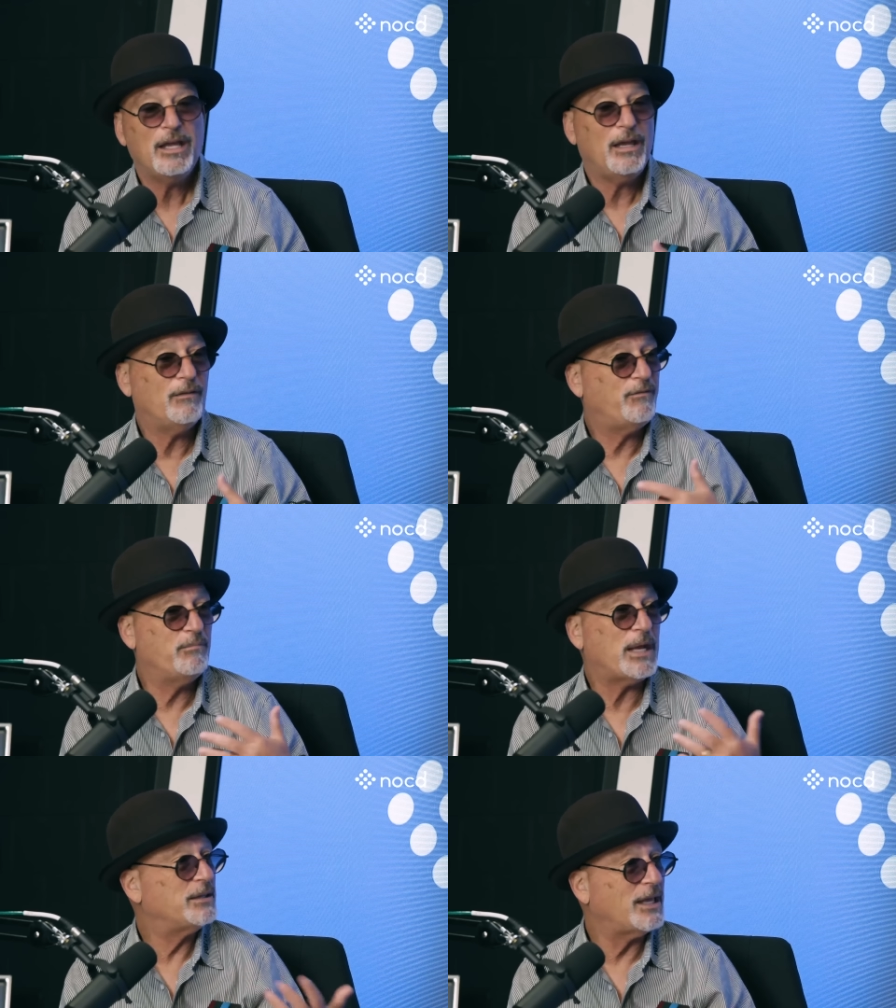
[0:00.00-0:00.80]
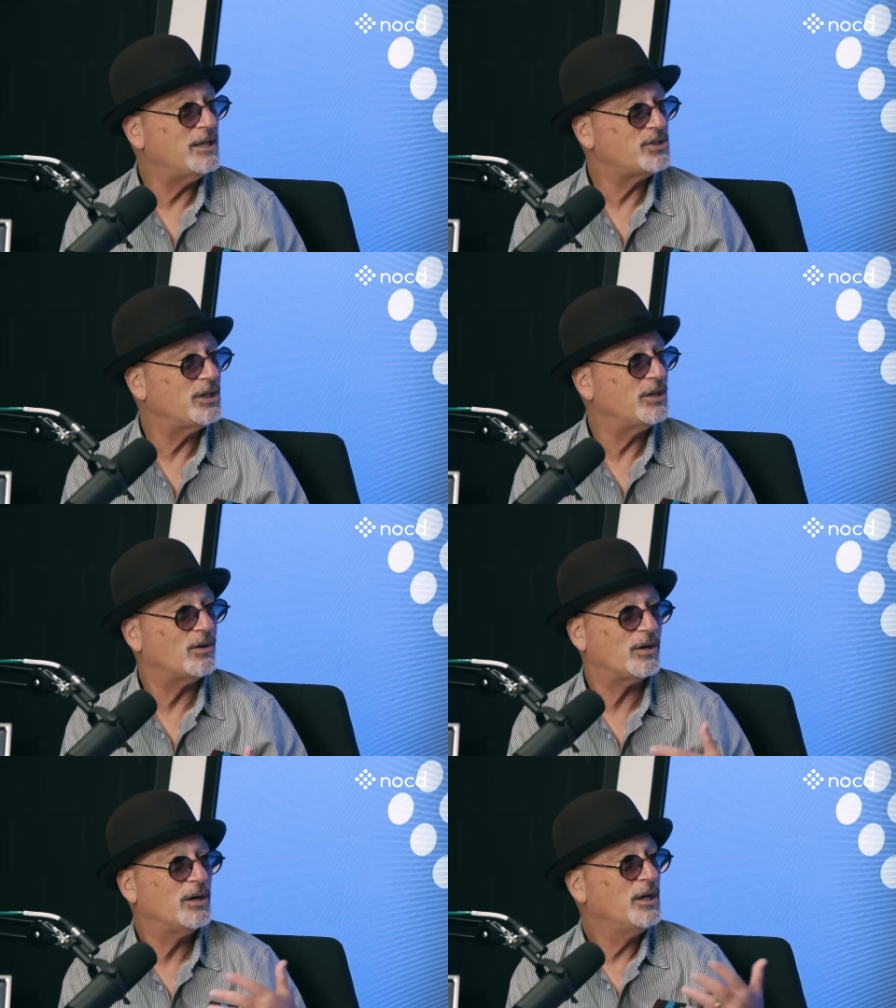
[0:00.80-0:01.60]
If meditation
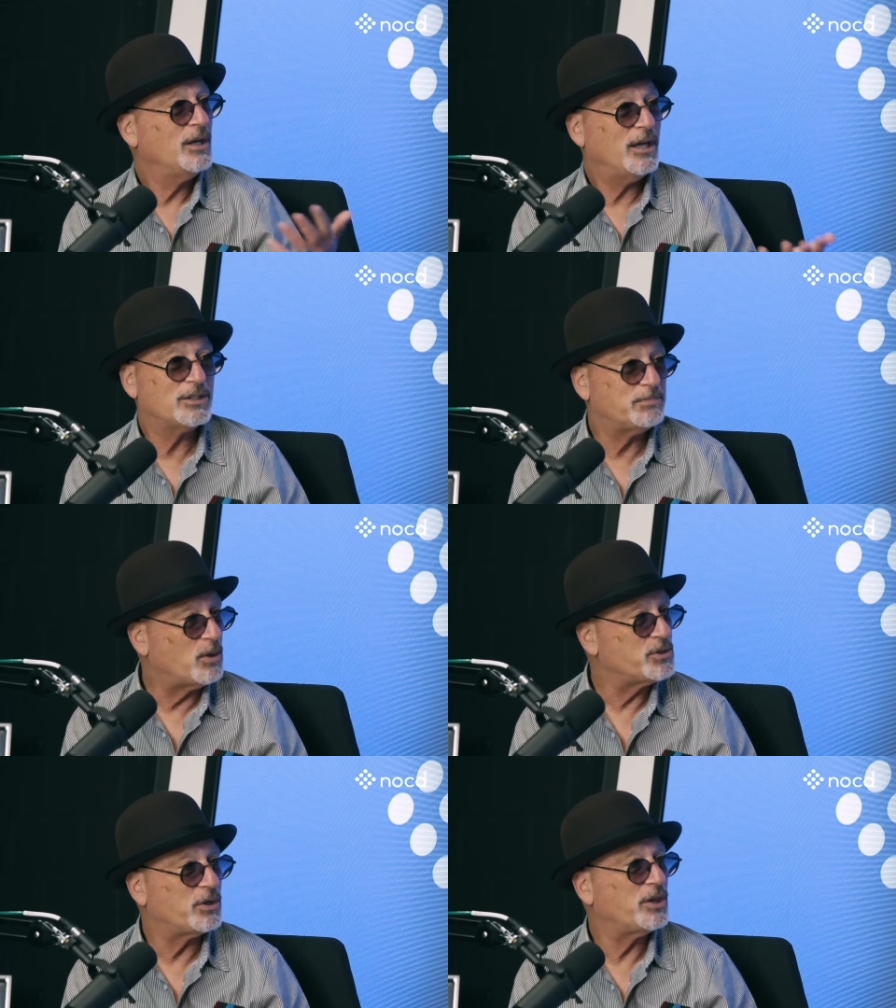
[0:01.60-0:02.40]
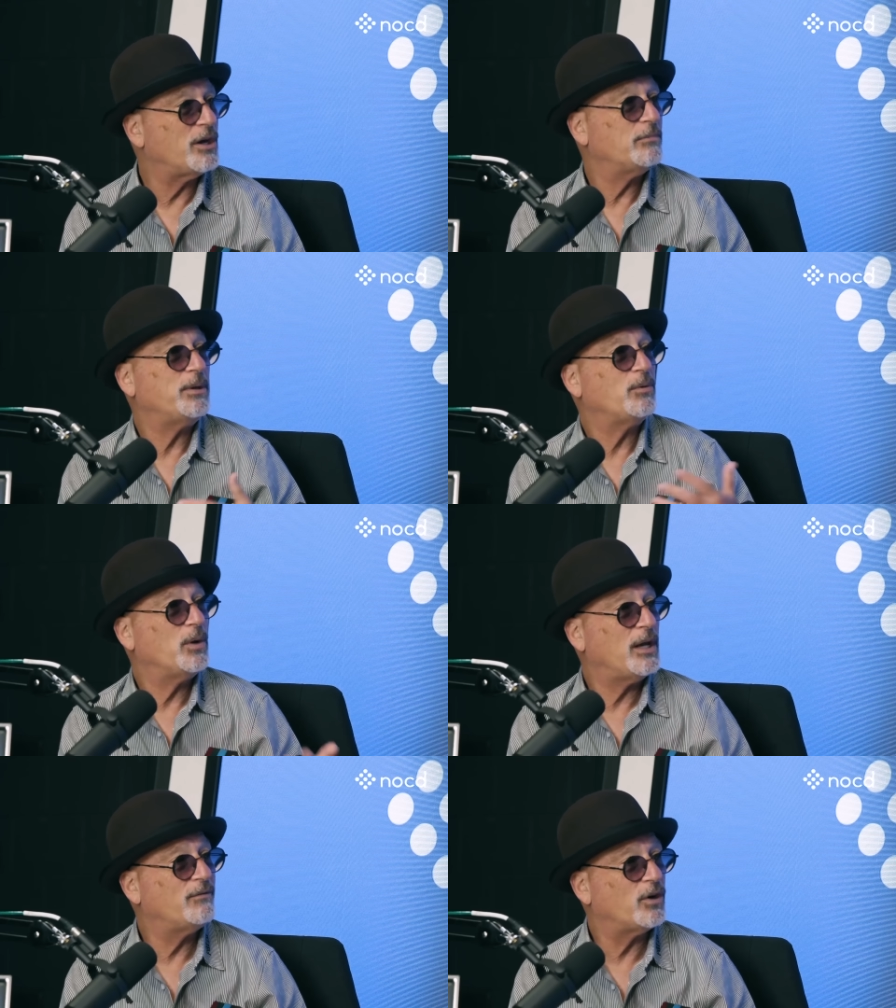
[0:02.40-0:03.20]
or exposure therapy or
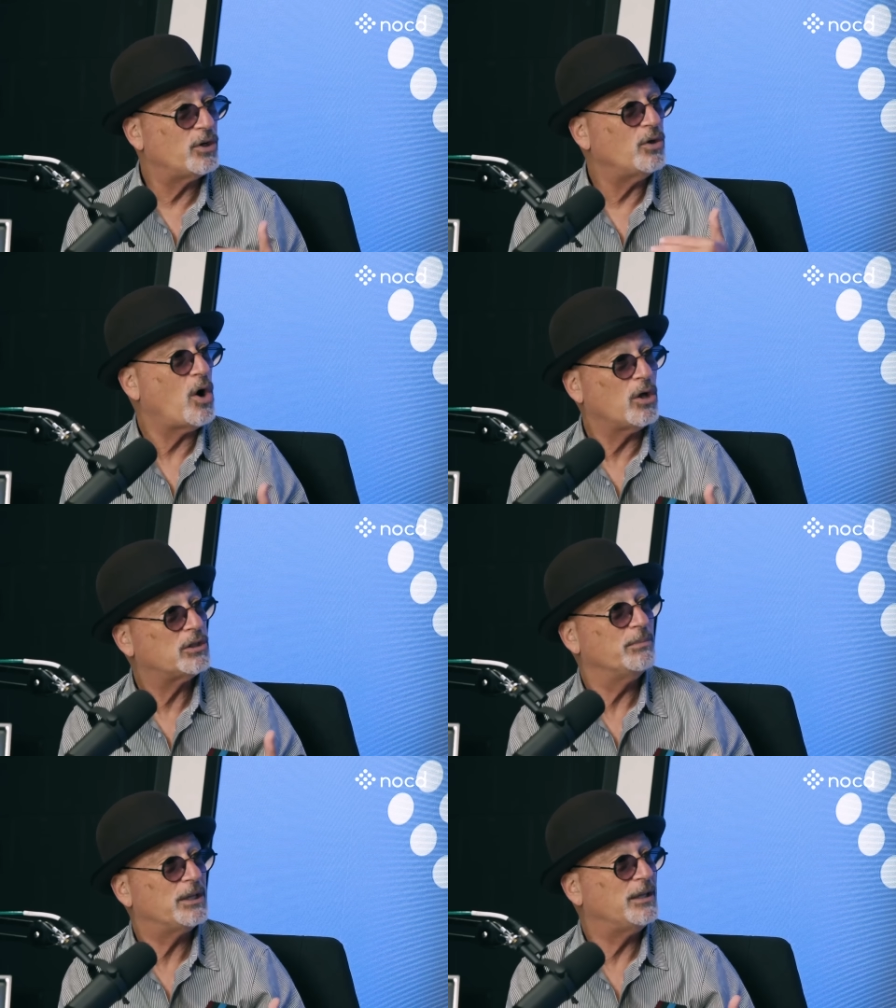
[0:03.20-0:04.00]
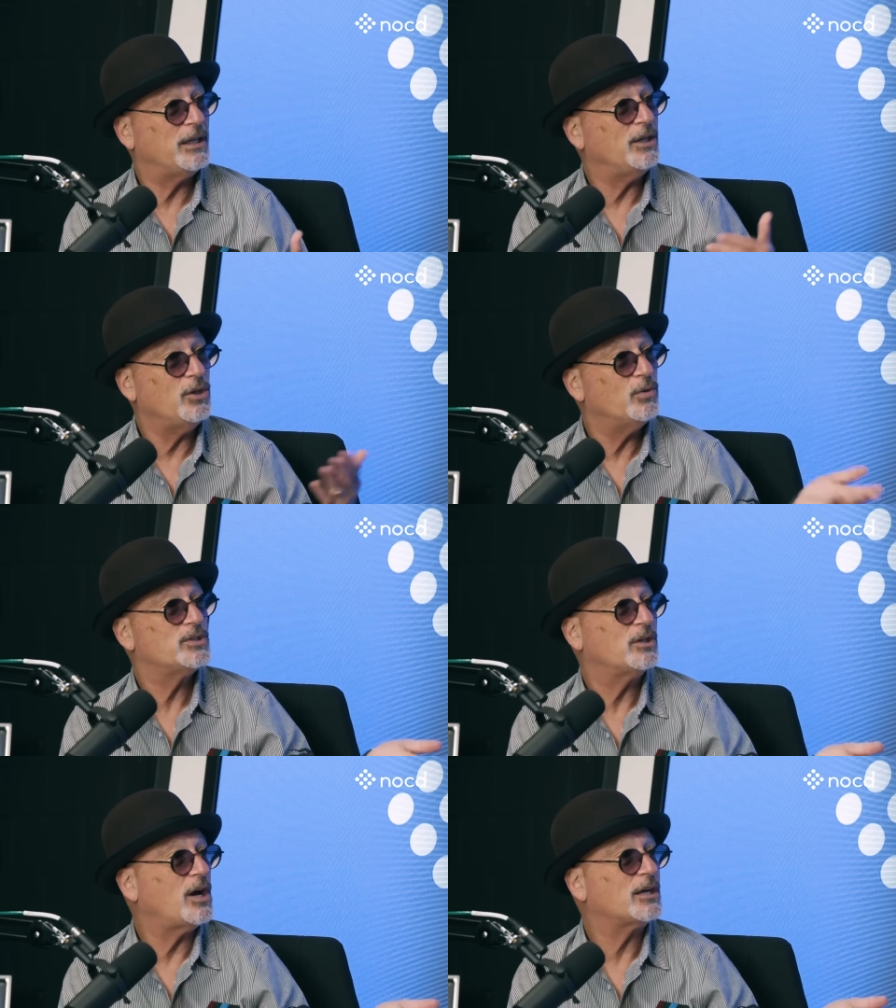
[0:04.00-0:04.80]
whatever, you, ultimately you
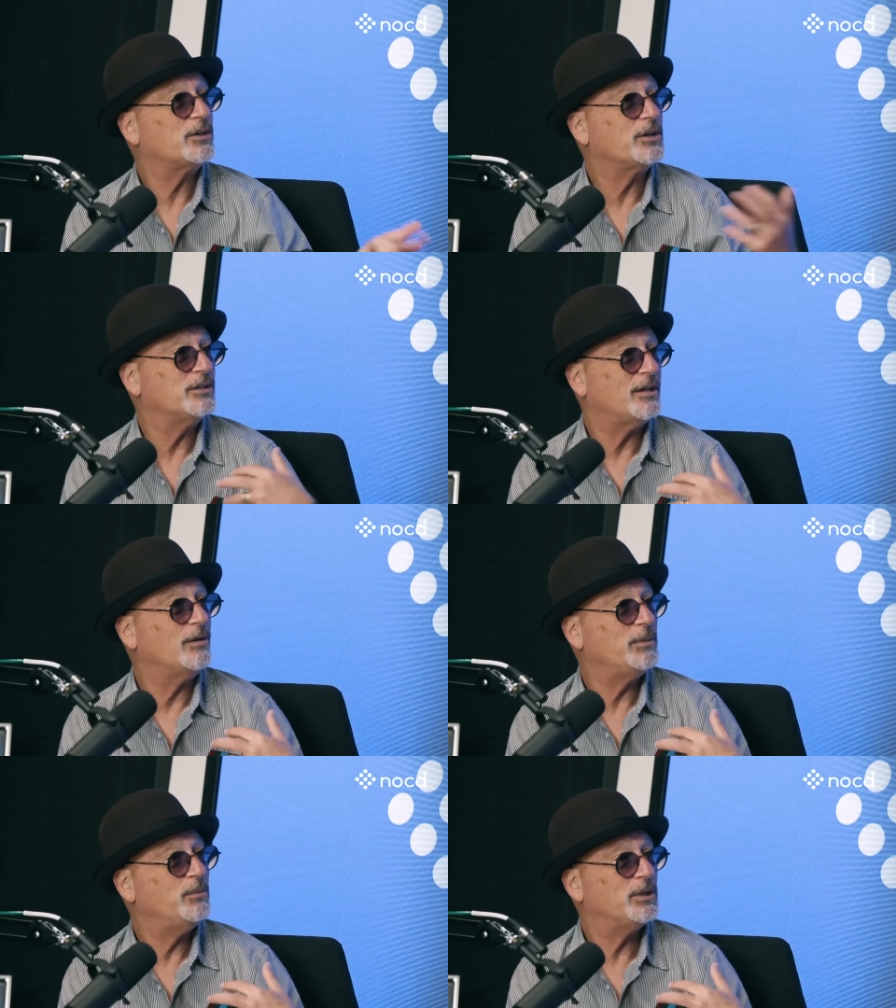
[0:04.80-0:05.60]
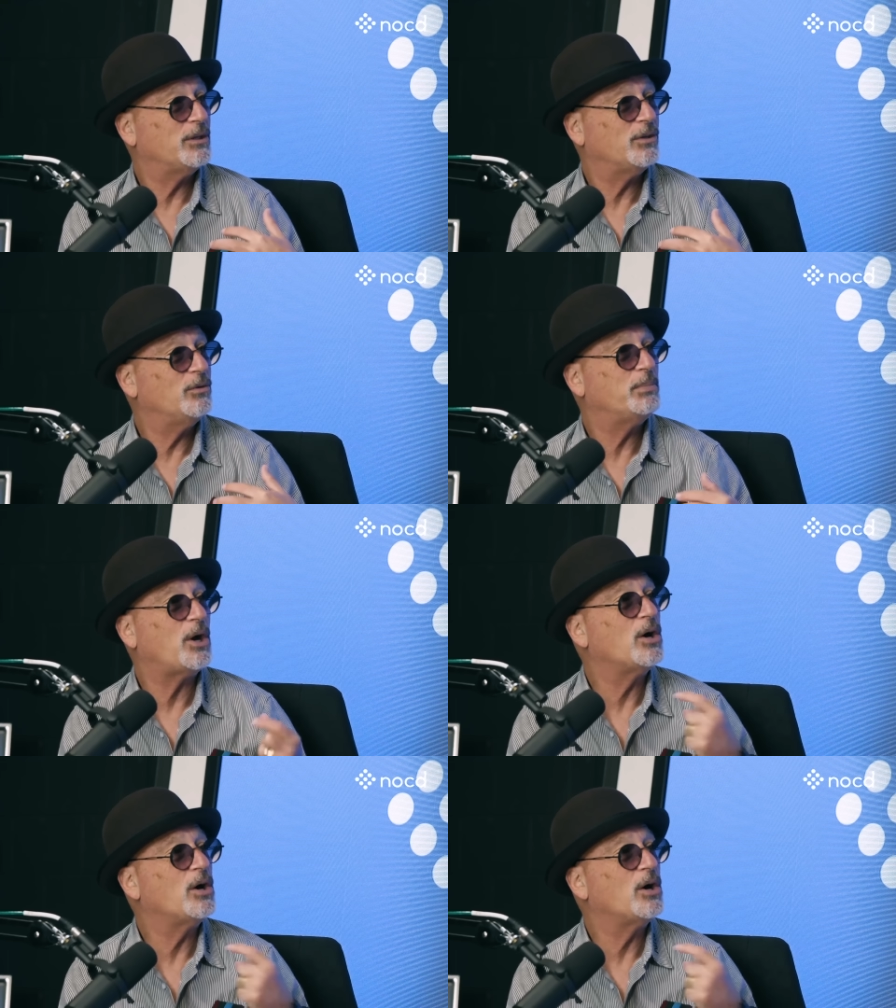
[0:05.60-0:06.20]
as a doctor can tell me what to do, but yeah.